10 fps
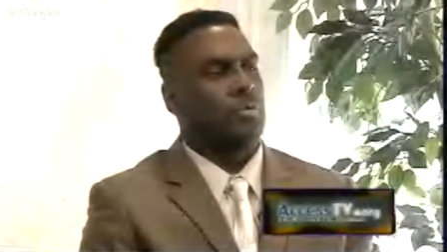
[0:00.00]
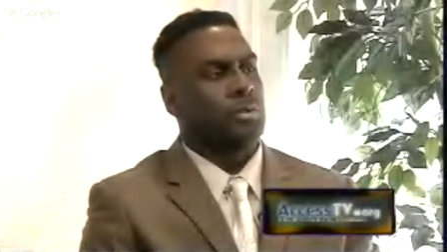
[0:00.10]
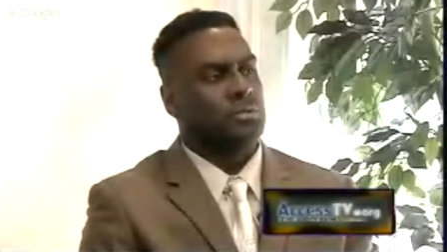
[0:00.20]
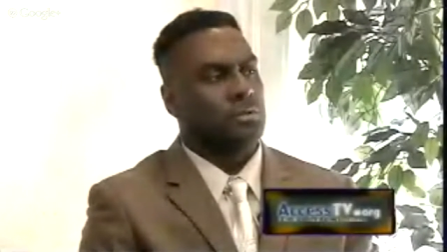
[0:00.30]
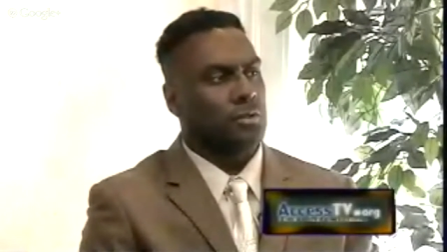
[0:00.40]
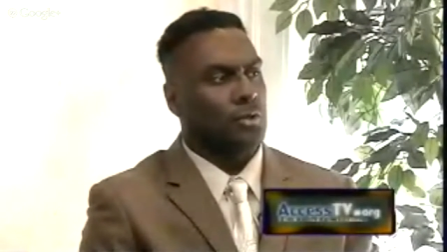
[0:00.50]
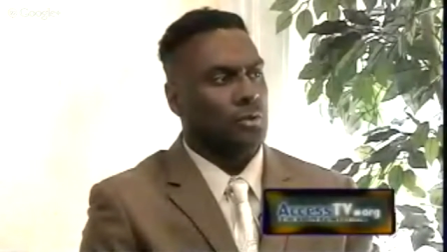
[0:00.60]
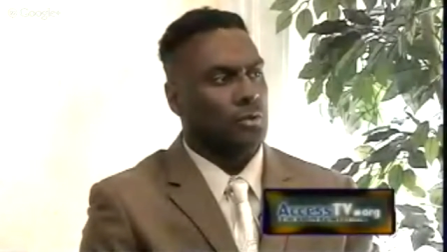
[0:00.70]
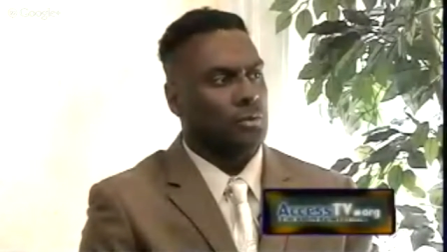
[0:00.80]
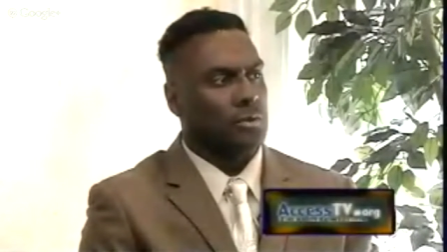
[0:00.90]
of weeks
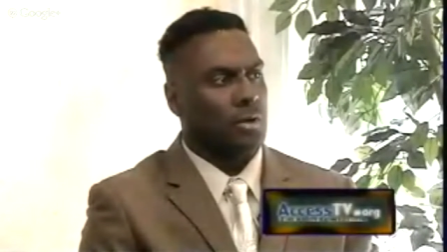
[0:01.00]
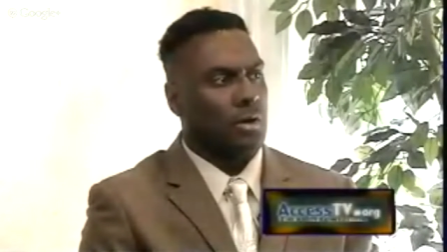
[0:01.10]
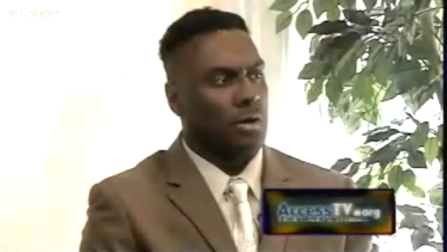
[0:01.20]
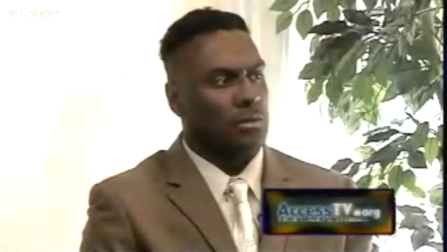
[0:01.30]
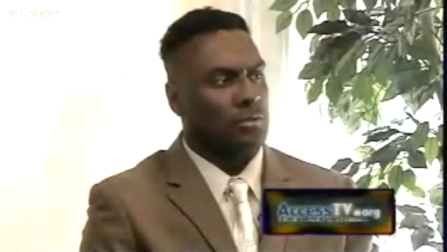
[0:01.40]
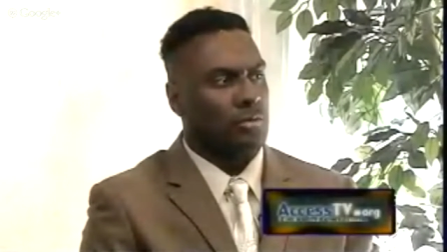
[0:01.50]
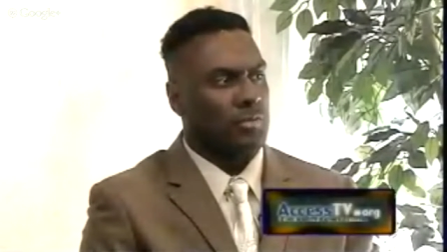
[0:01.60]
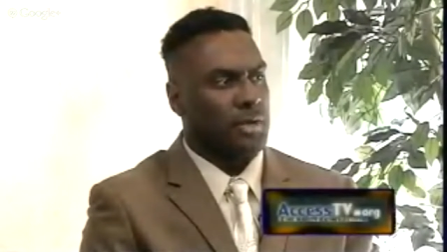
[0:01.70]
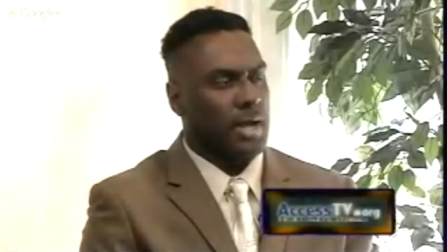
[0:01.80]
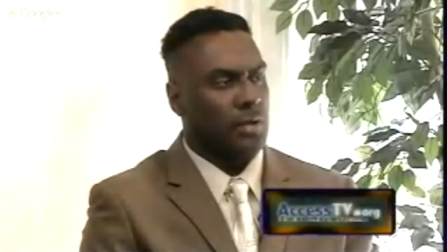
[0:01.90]
ago call the
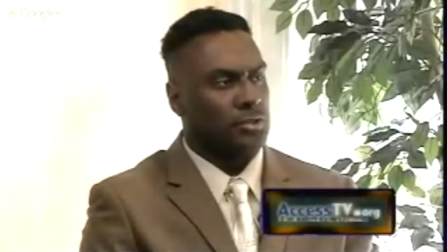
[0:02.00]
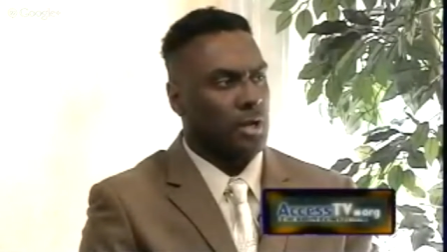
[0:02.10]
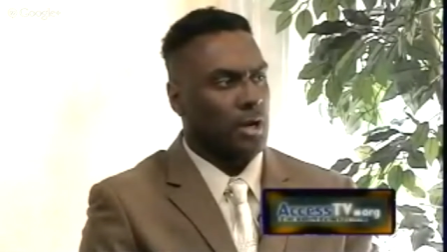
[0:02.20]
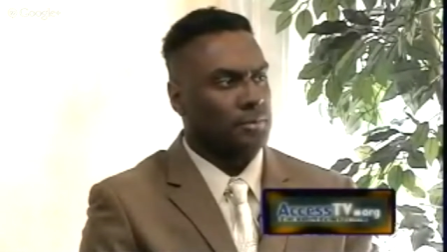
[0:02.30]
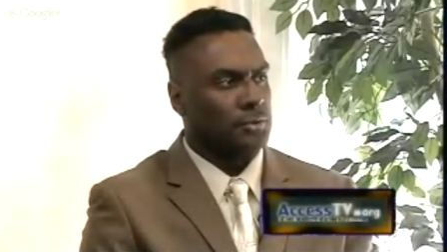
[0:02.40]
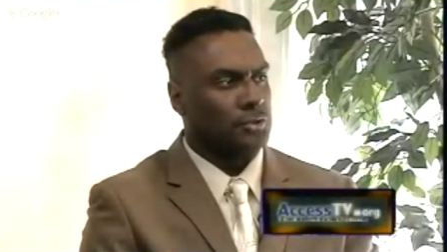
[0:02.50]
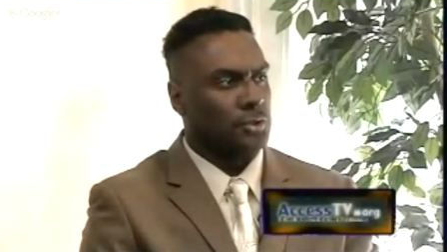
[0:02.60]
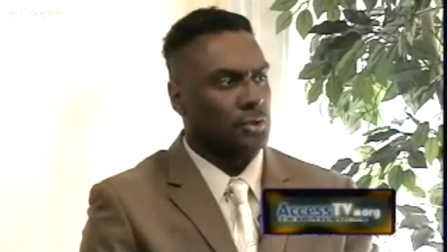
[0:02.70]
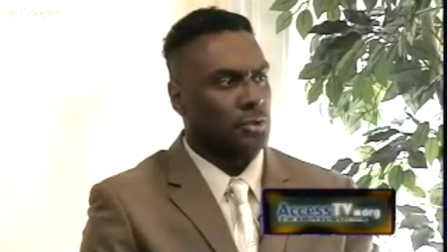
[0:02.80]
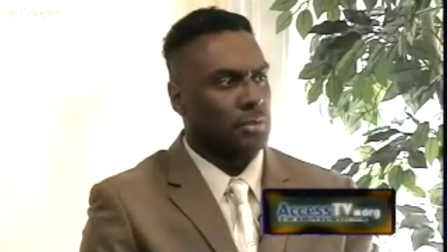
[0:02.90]
Reverend Al Sharpton mm-hmm.
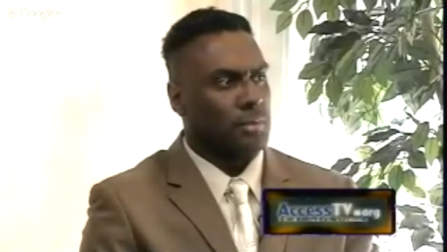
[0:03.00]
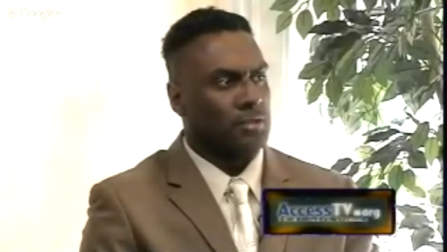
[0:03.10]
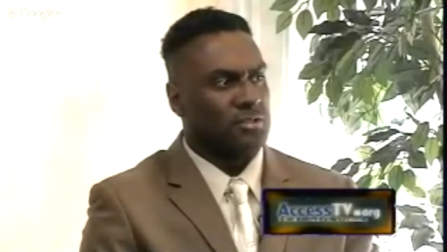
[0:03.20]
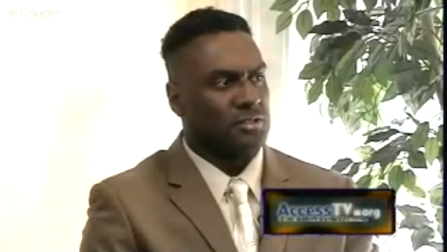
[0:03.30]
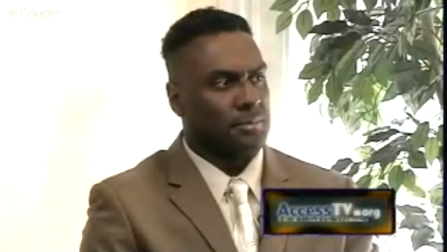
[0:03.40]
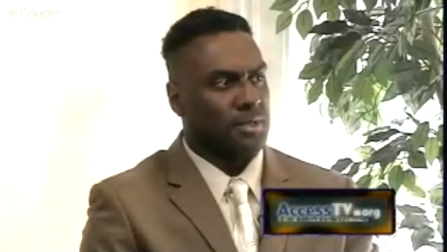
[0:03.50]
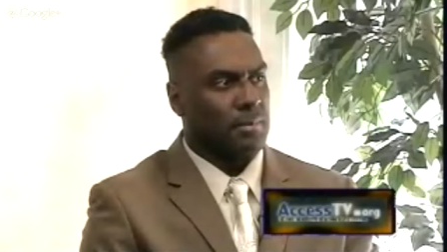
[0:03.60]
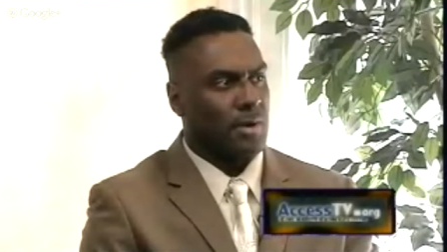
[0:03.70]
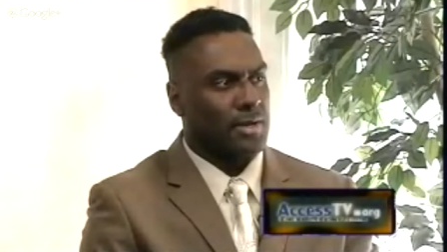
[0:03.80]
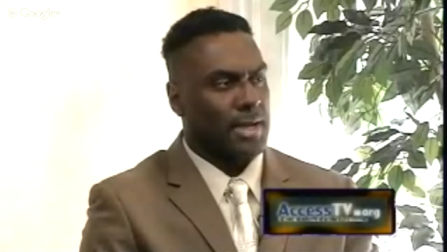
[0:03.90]
show and mention something
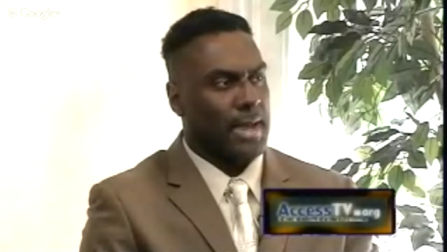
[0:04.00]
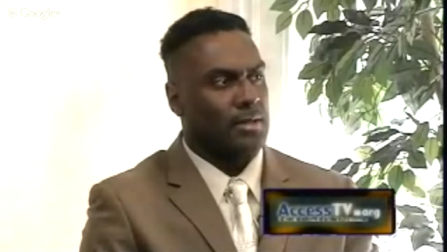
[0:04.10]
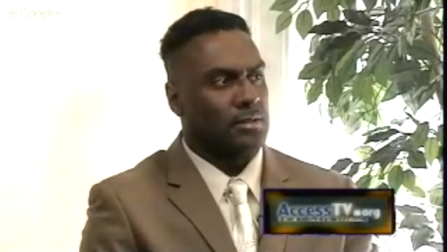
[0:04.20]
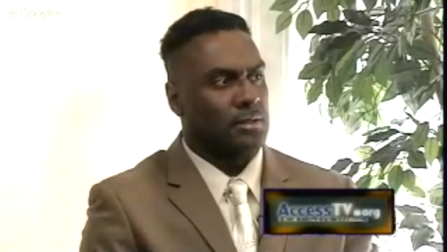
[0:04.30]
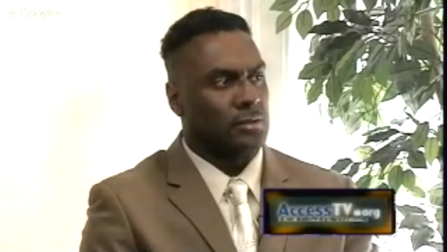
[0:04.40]
about Canada.